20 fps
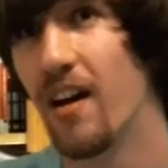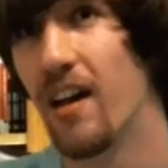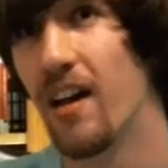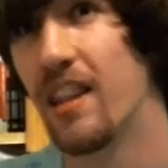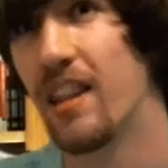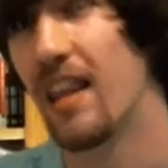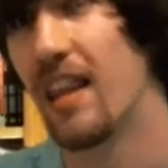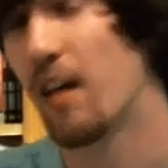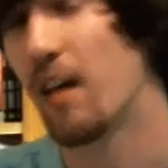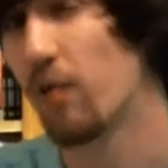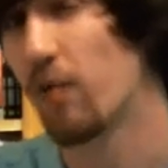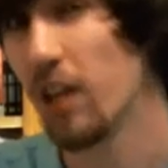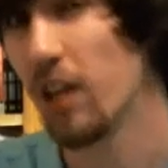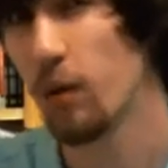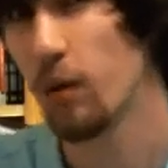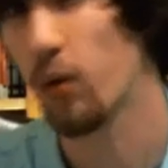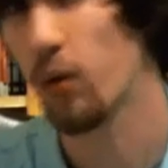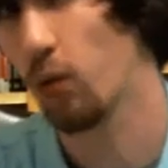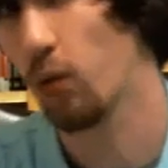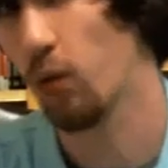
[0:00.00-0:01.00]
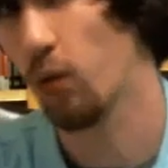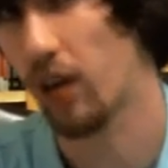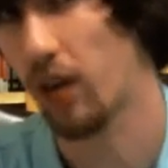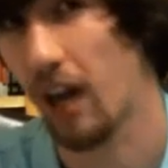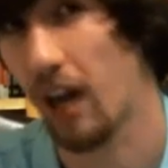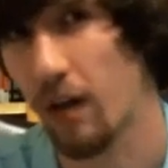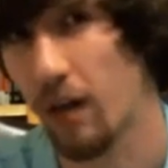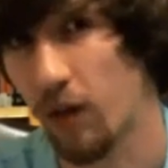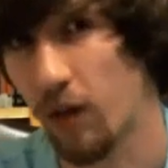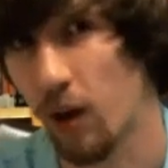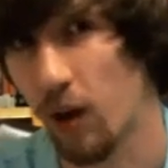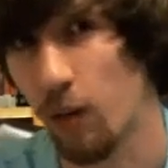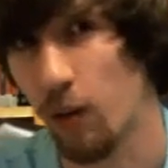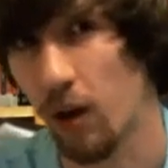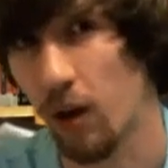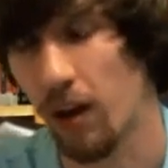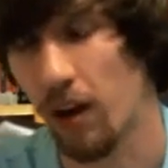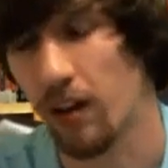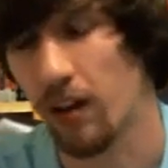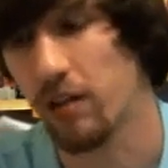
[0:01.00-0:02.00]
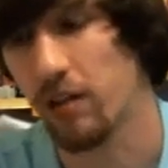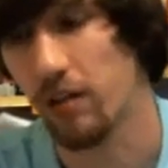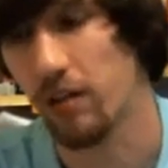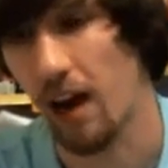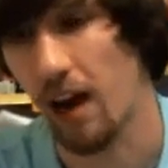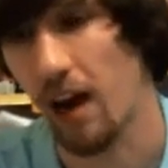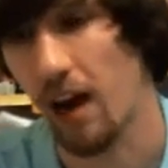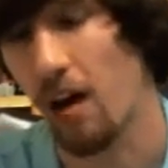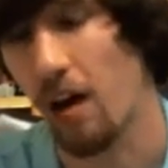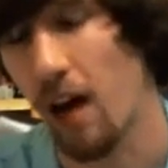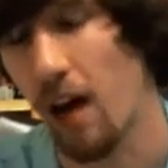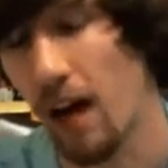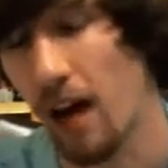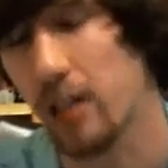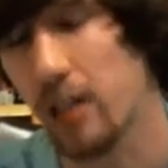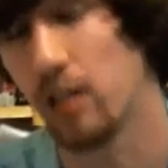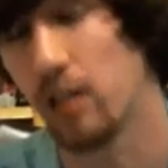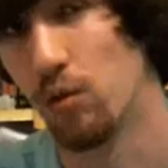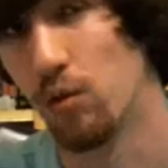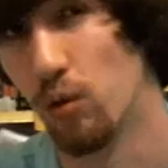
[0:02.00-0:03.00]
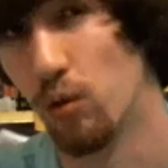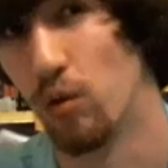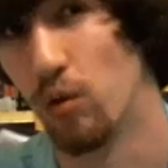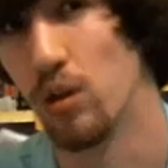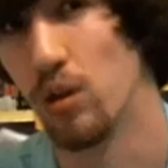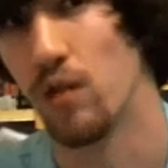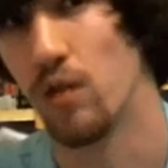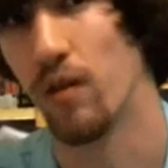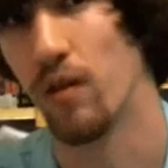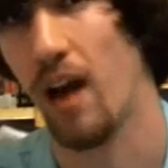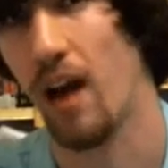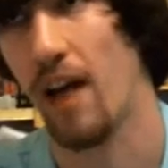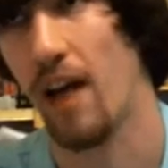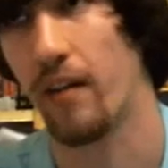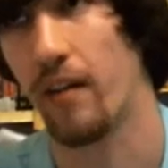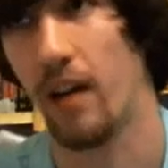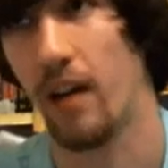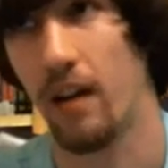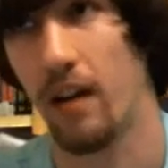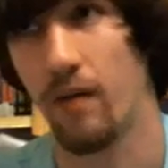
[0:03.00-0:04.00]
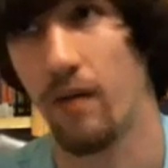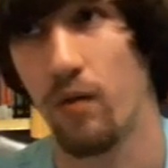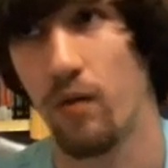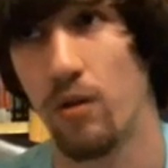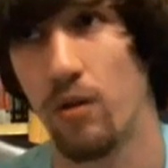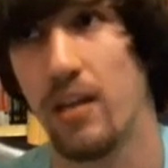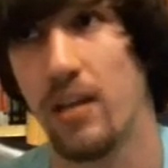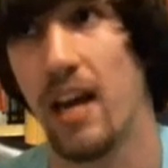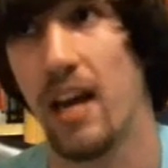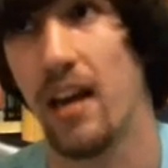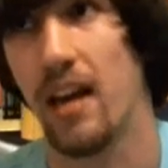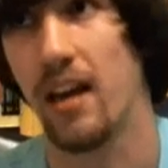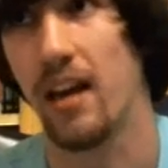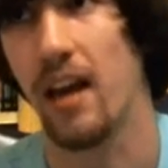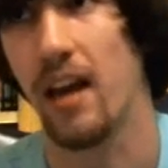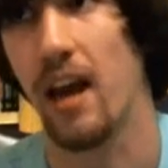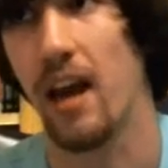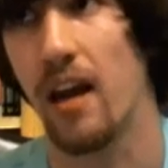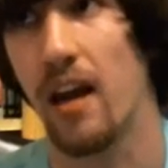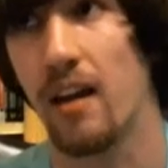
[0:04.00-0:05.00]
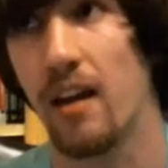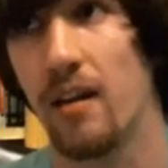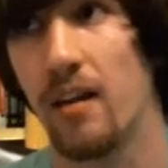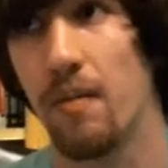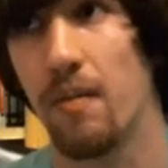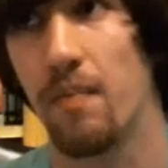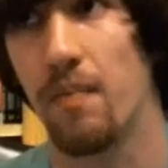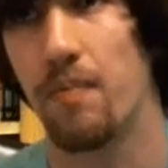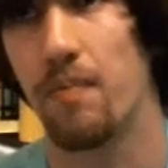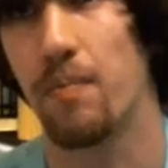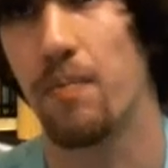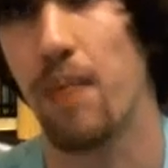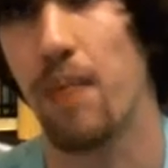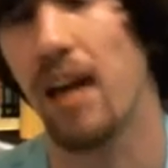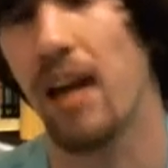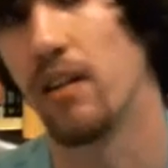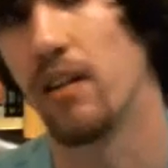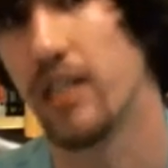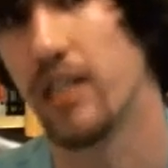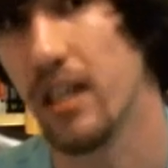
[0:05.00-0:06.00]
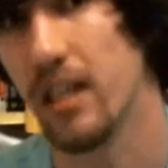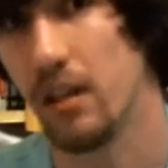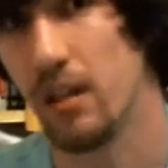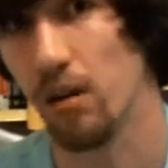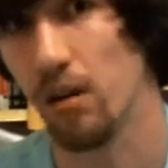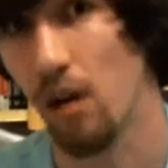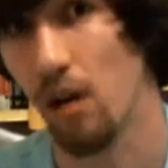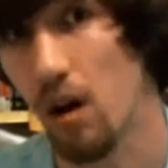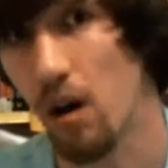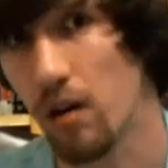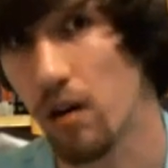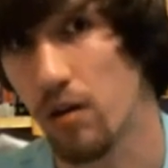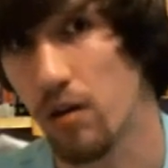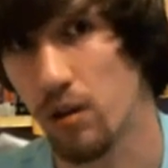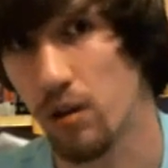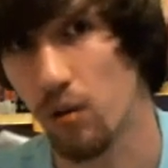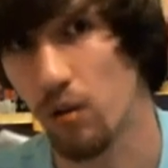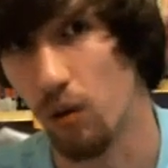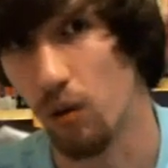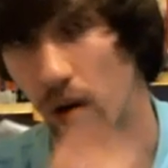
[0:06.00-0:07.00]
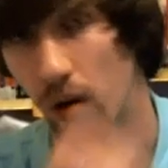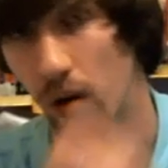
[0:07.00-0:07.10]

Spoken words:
that really wouldn't work out very well, and there are actually rules for taking a penalty to your honor score